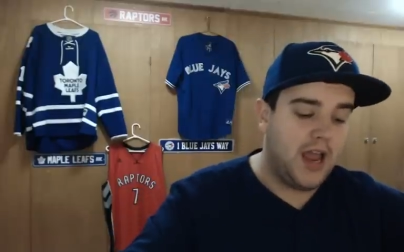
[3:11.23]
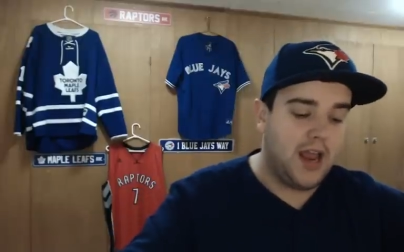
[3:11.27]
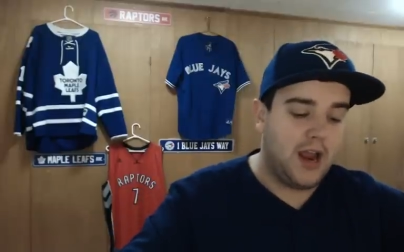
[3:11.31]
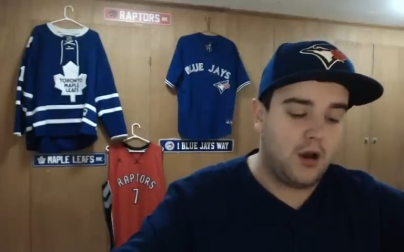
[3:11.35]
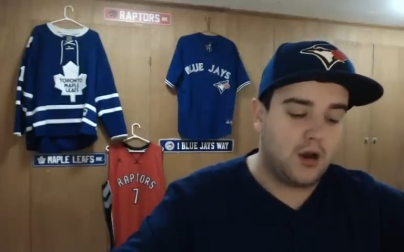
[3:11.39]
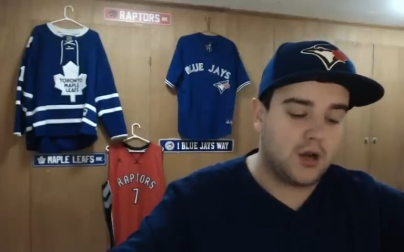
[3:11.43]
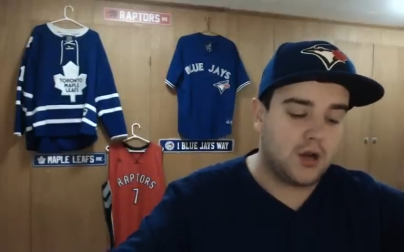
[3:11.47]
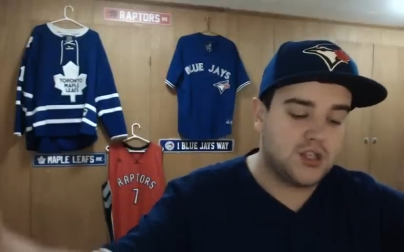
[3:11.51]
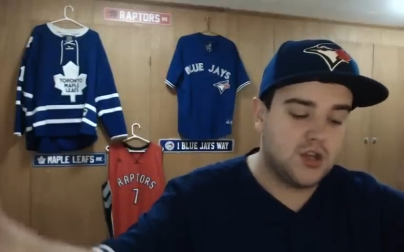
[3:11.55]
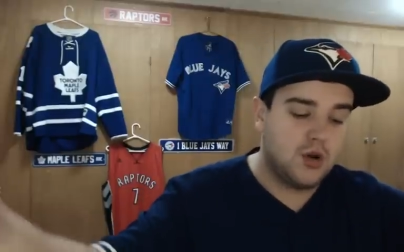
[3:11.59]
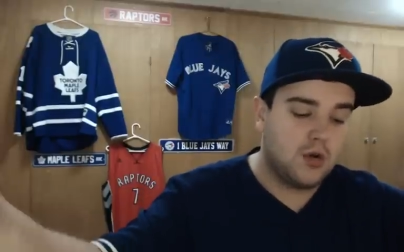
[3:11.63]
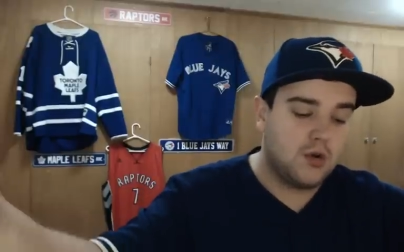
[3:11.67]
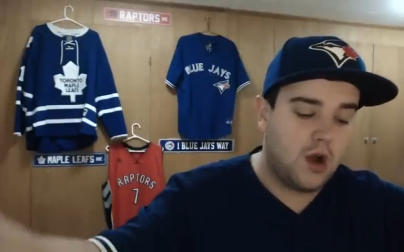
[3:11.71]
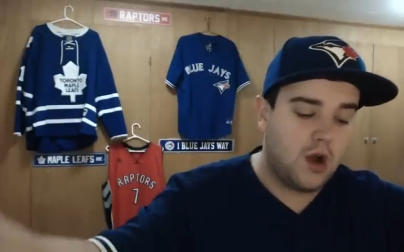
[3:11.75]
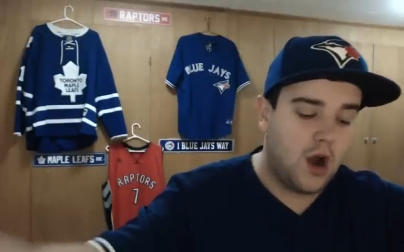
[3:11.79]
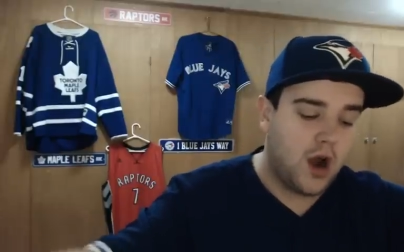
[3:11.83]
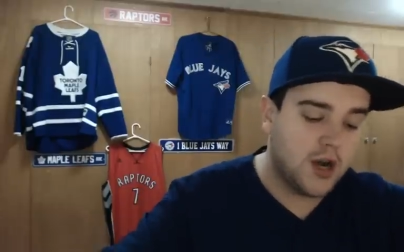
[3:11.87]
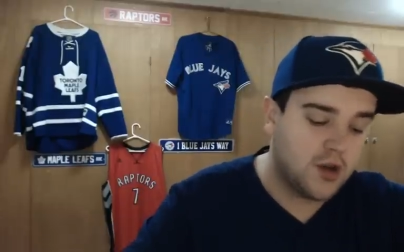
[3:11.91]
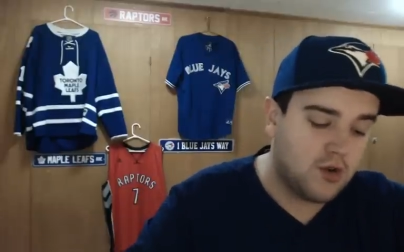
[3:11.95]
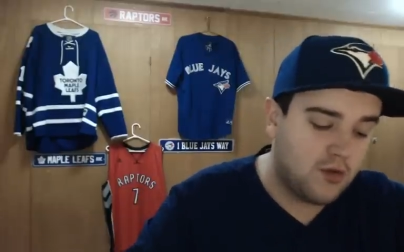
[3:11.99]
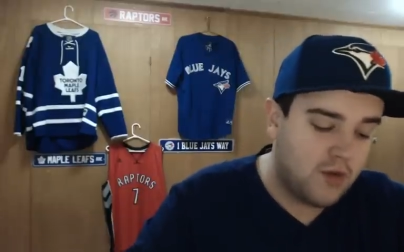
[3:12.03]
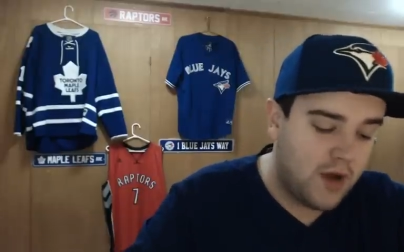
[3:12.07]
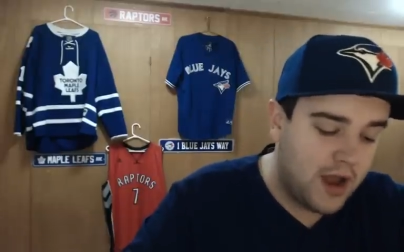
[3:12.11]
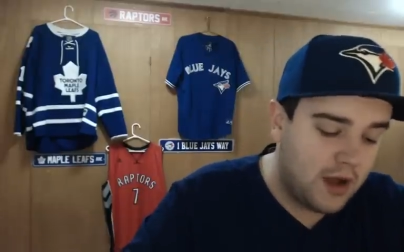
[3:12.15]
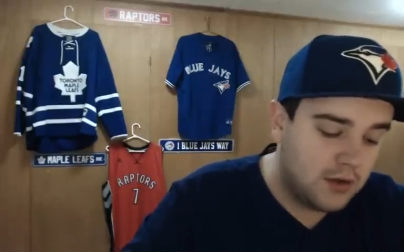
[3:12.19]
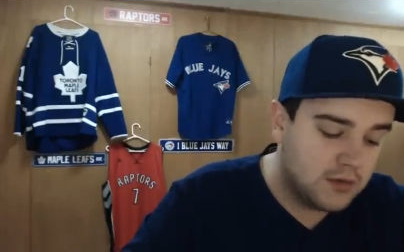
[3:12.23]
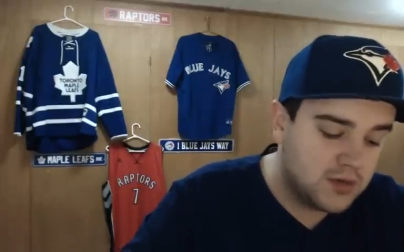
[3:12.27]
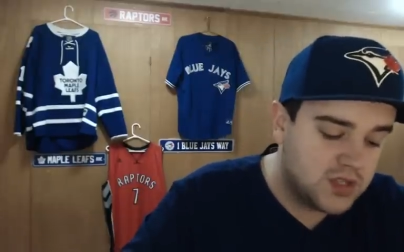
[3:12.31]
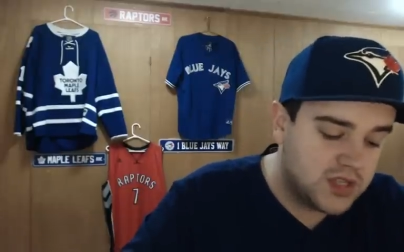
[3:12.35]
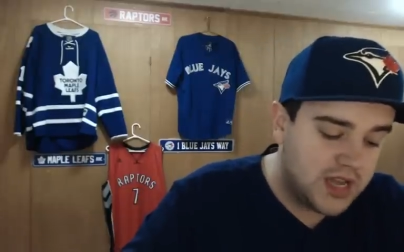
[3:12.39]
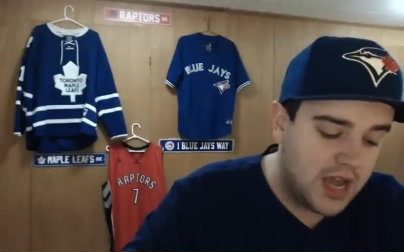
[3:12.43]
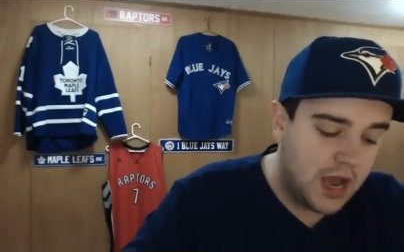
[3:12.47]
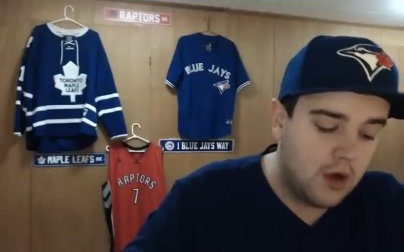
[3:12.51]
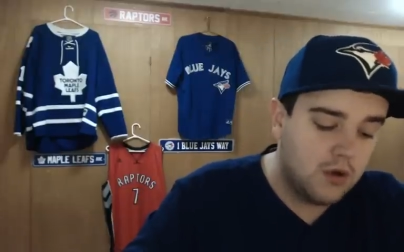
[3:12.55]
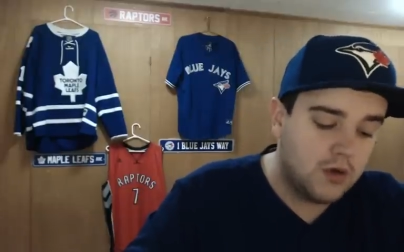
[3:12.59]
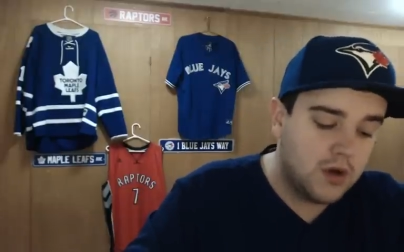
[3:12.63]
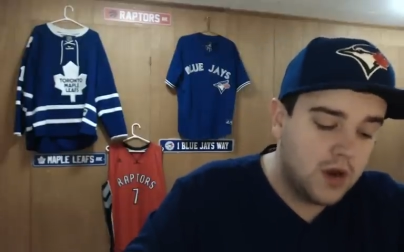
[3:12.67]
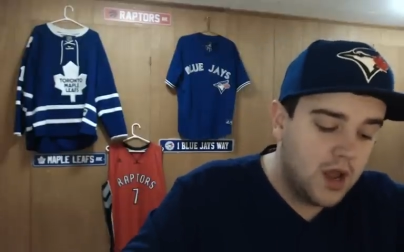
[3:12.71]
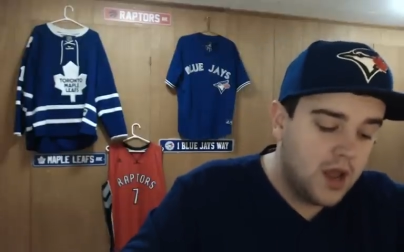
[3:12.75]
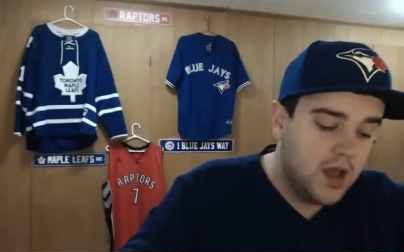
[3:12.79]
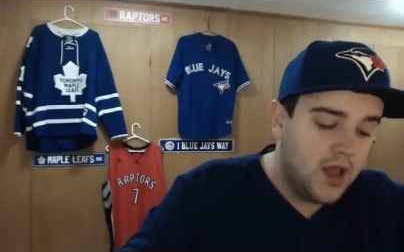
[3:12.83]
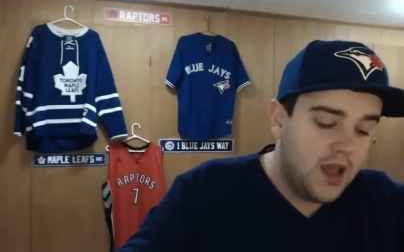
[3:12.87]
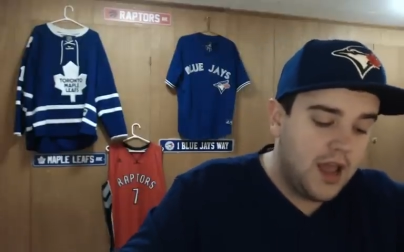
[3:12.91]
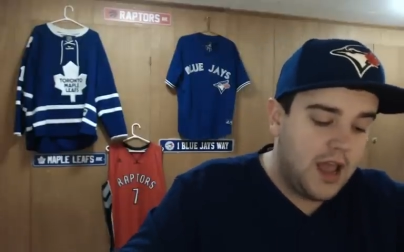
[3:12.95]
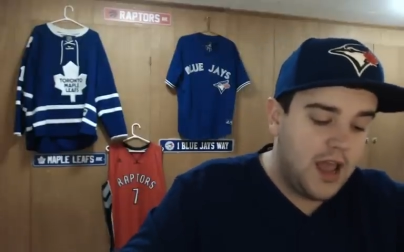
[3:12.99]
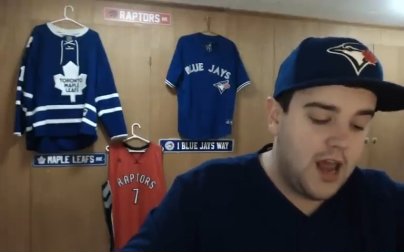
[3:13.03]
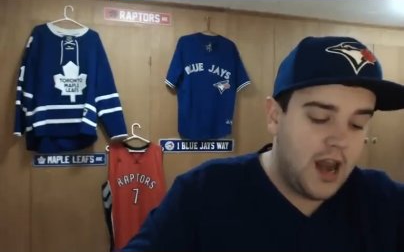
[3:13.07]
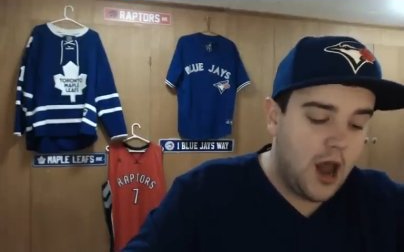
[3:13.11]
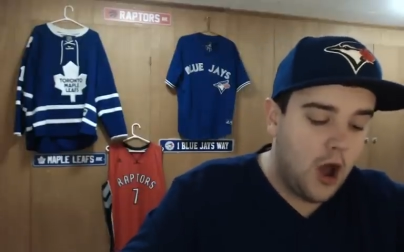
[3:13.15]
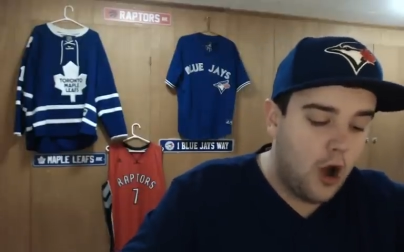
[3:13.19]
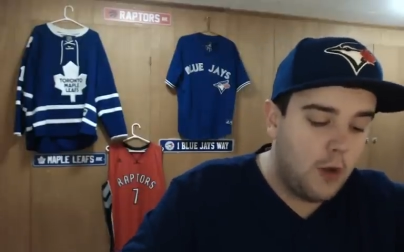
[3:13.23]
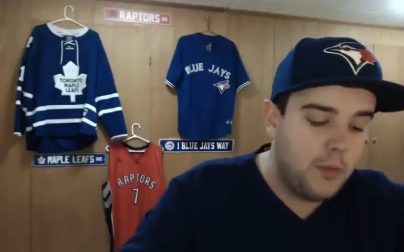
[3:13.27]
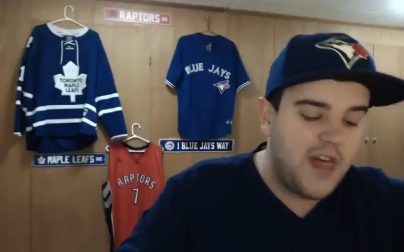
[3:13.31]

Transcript: Eric Sogard grounds out, you know.